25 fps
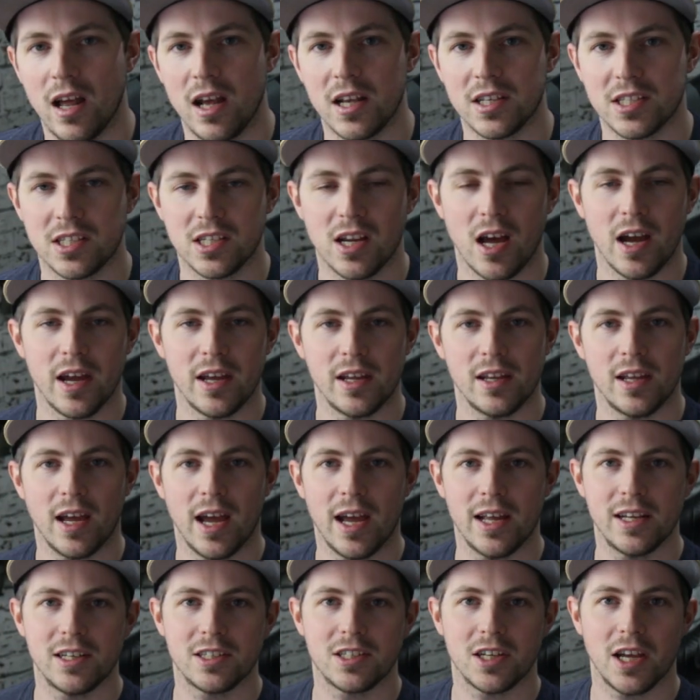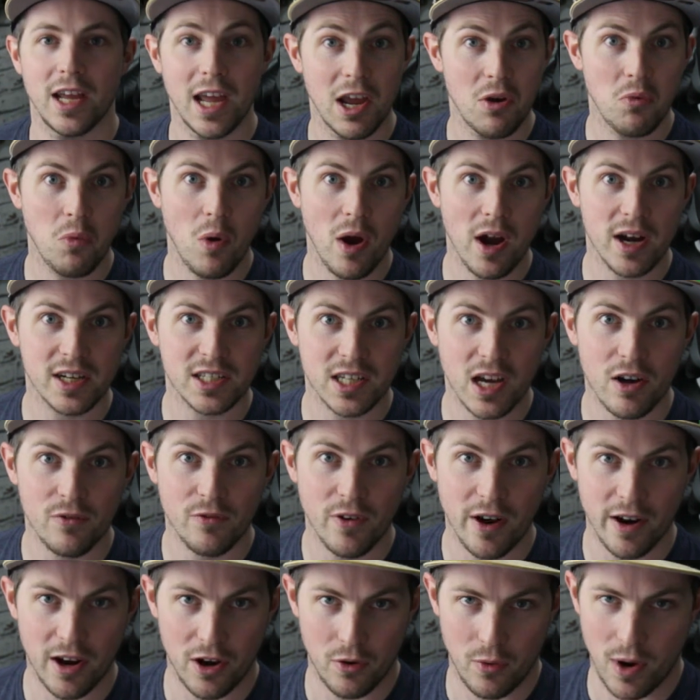last night, and it worked out
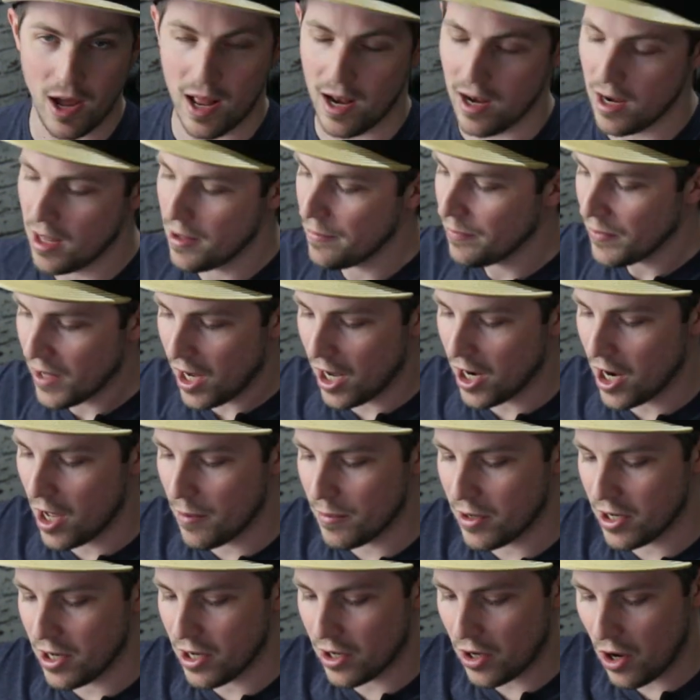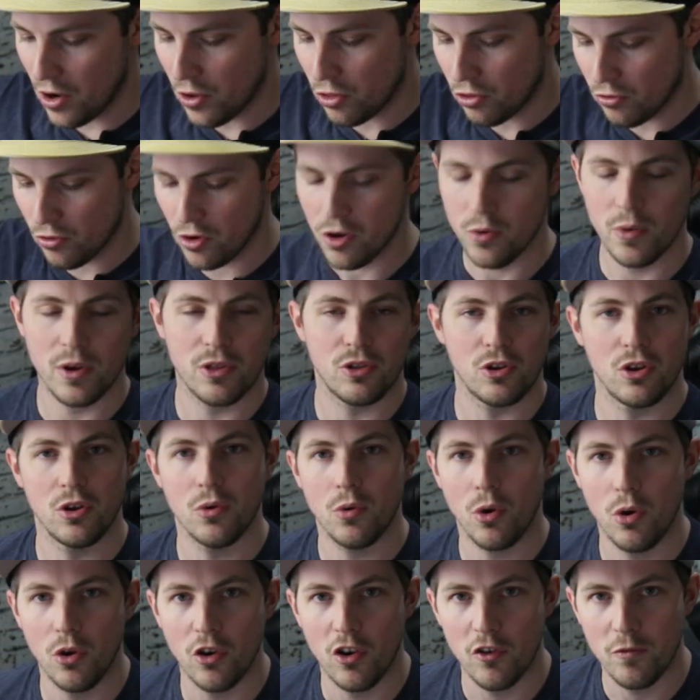very well, and I'm going to go through with
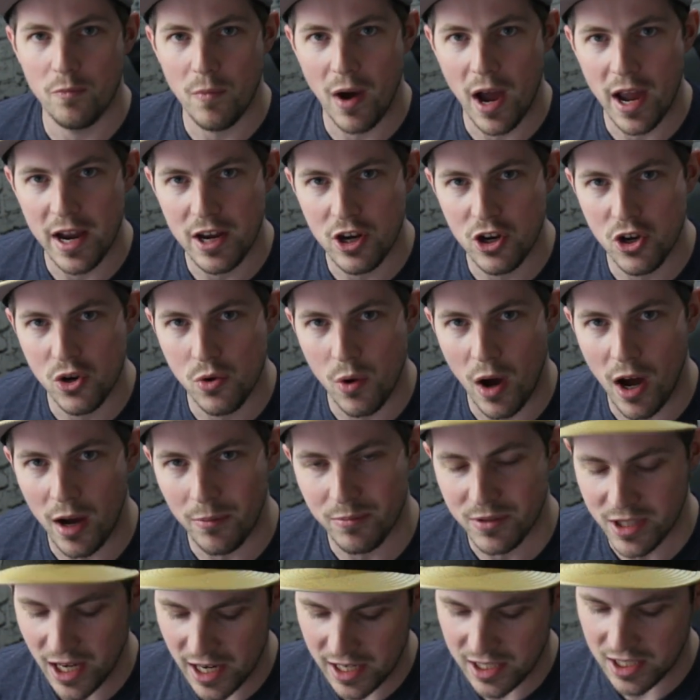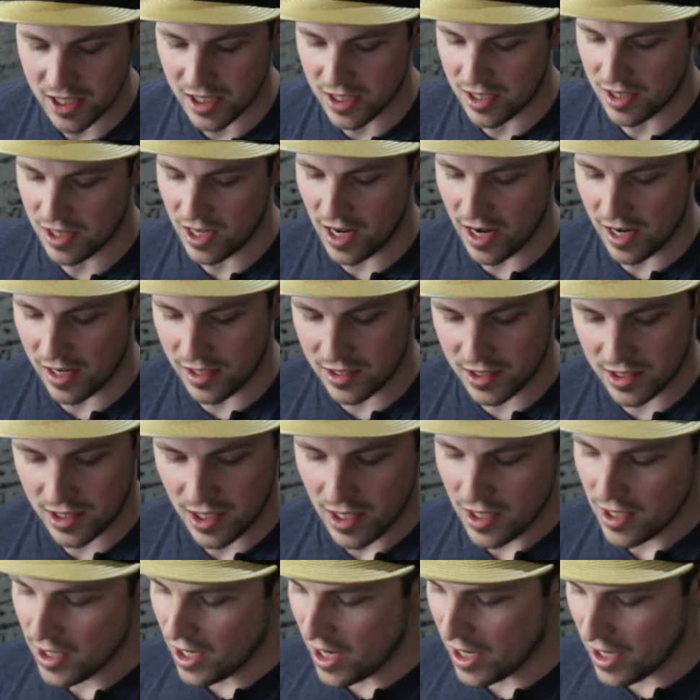you all of my new updated things
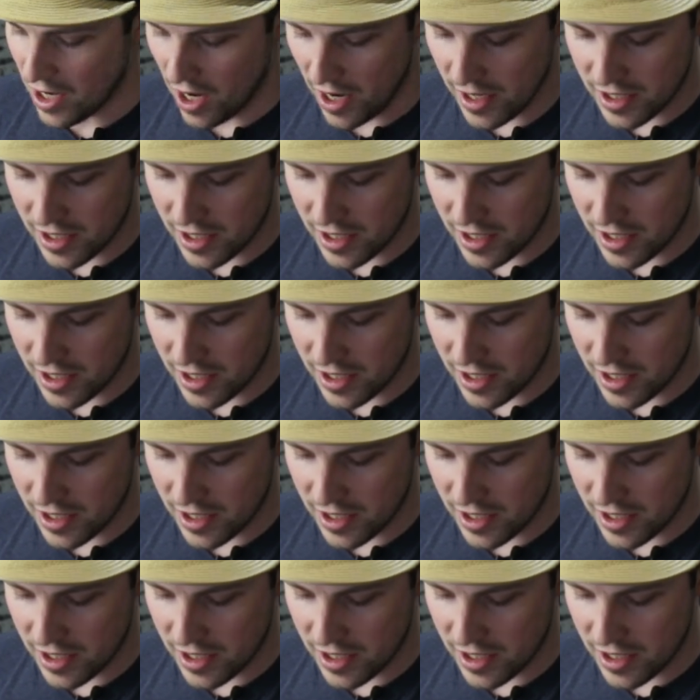and